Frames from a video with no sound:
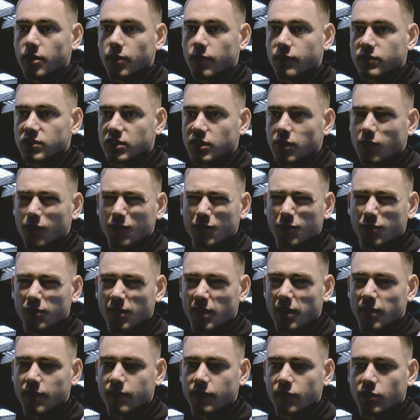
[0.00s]
Obviously going through
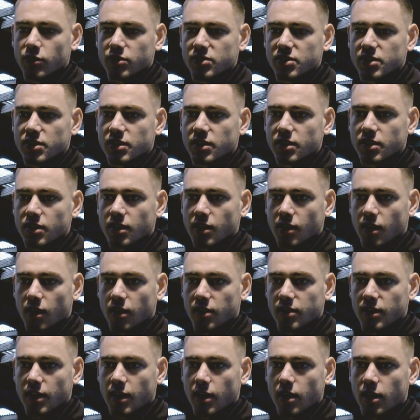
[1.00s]
that adversity and
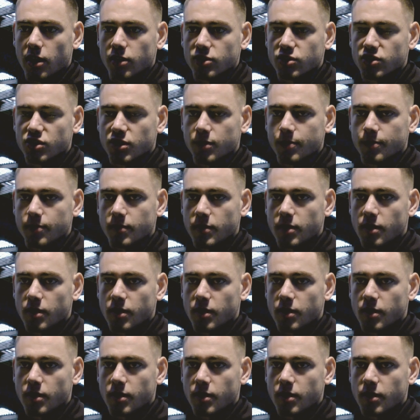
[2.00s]
kind of that hardship.